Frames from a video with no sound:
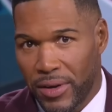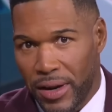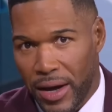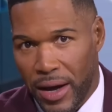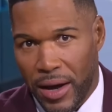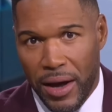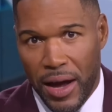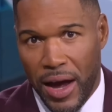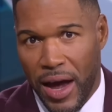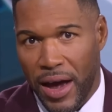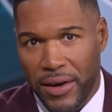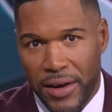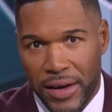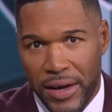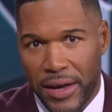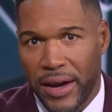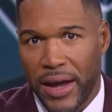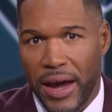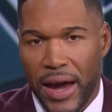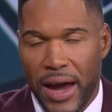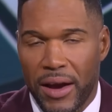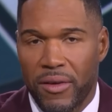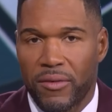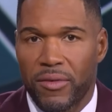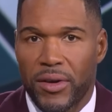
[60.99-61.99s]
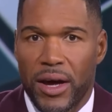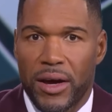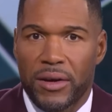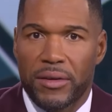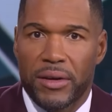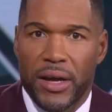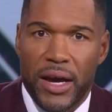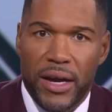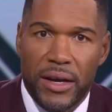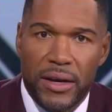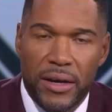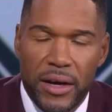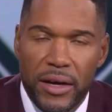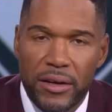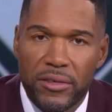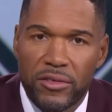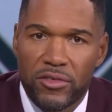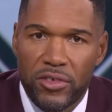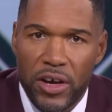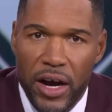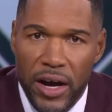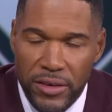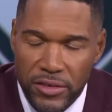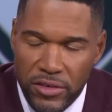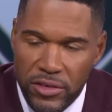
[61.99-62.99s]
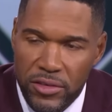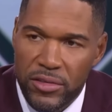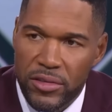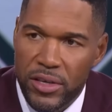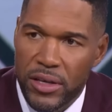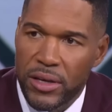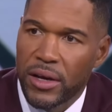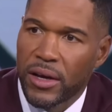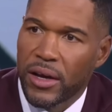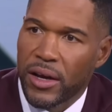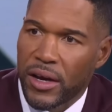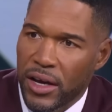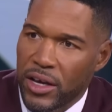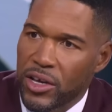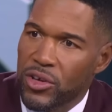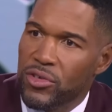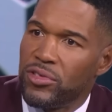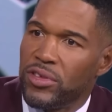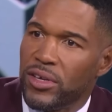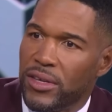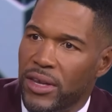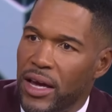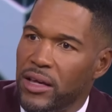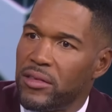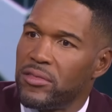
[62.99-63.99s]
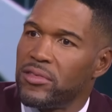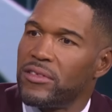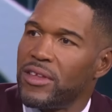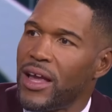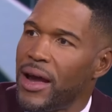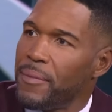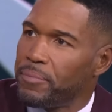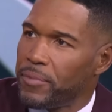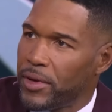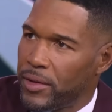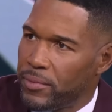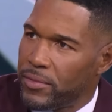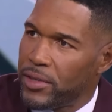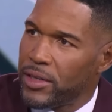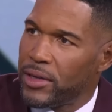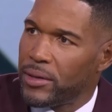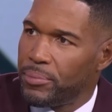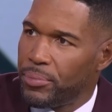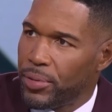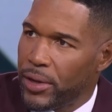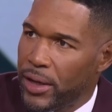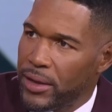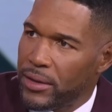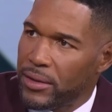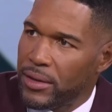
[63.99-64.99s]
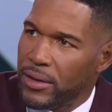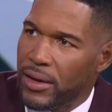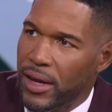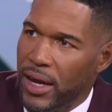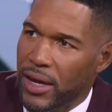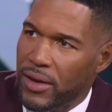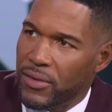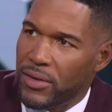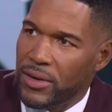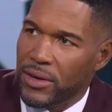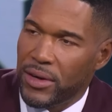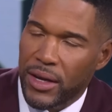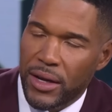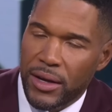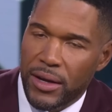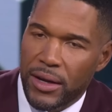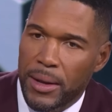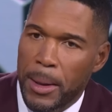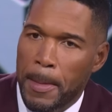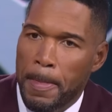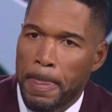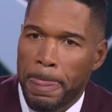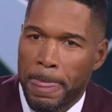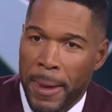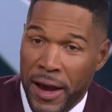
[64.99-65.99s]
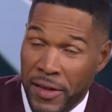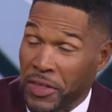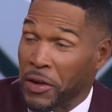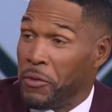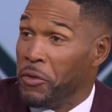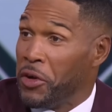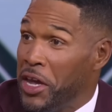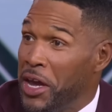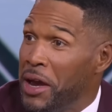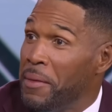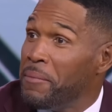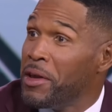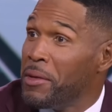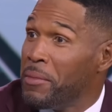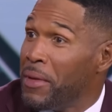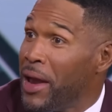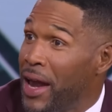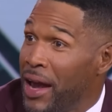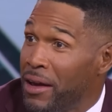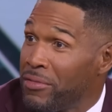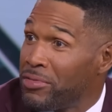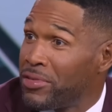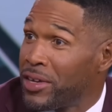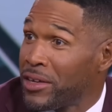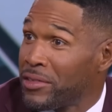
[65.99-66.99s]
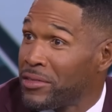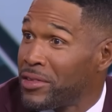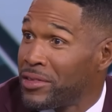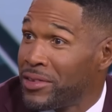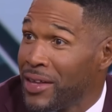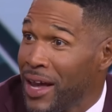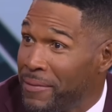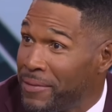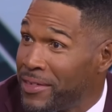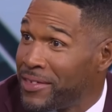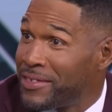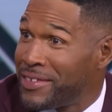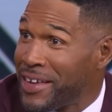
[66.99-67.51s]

without, how they're going to act without Aiden Hutchinson. And you see they stepped up to the plate today with needed. I think with him, you may have 6 or 7